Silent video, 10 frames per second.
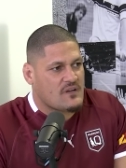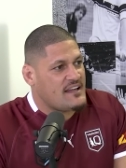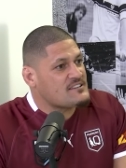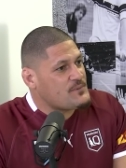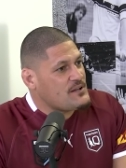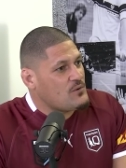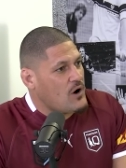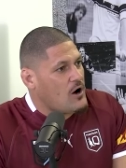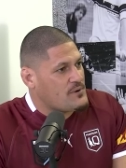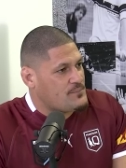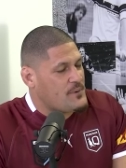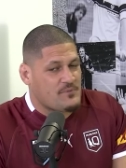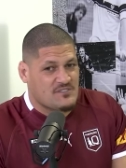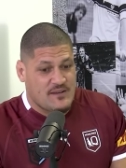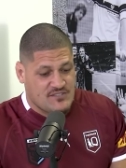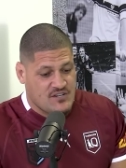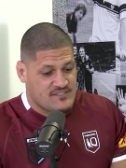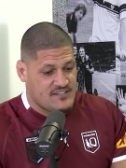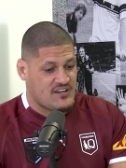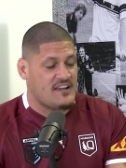It has been a while, but especially because
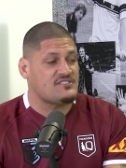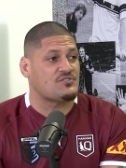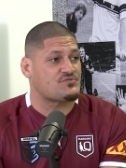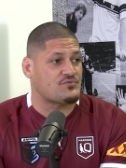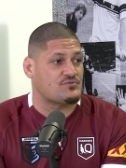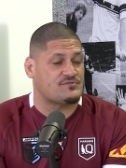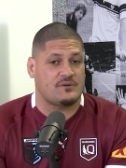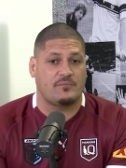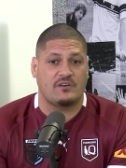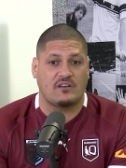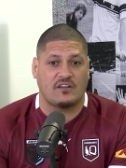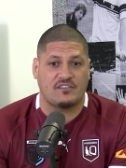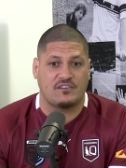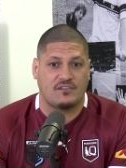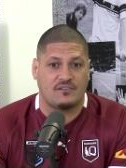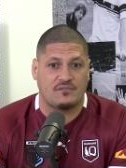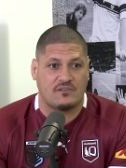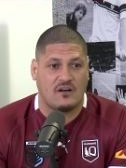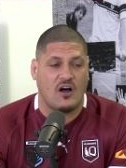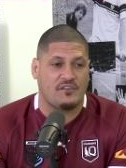they changed those rules. I mean,
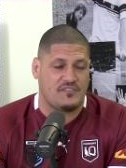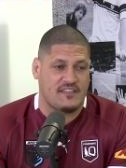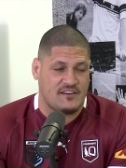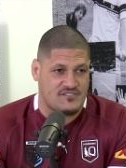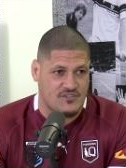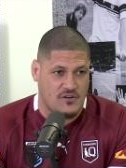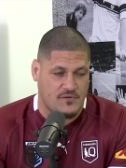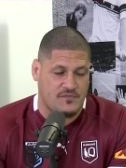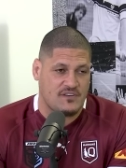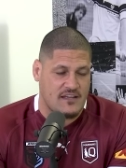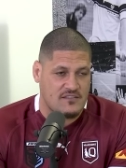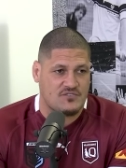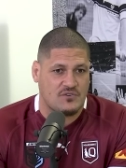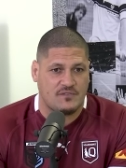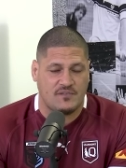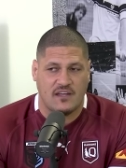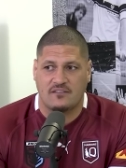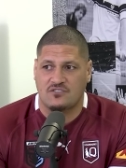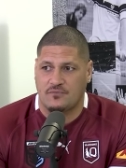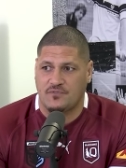I think they deserve it. If you
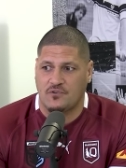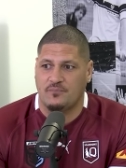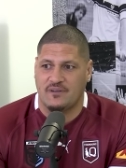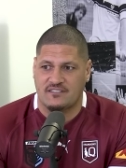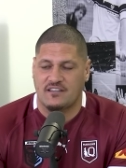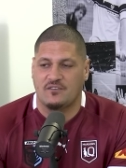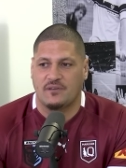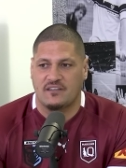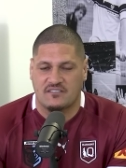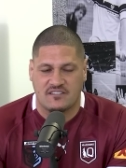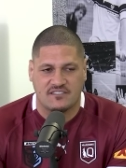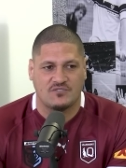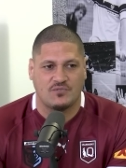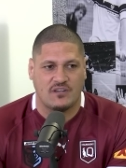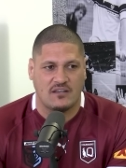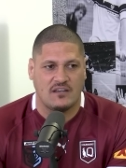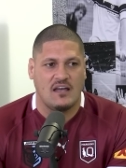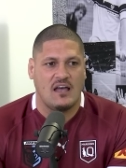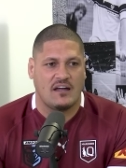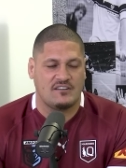get top 4, it means that you've been consistent all year
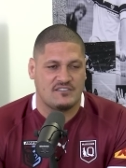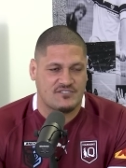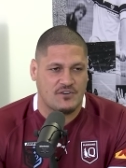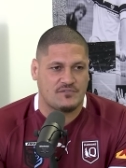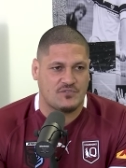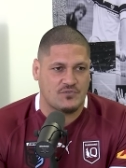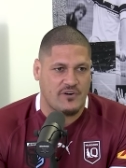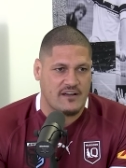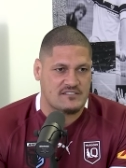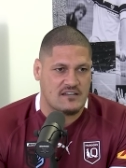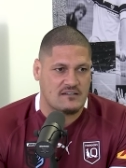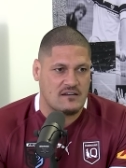and you deserve 2 cracks at it.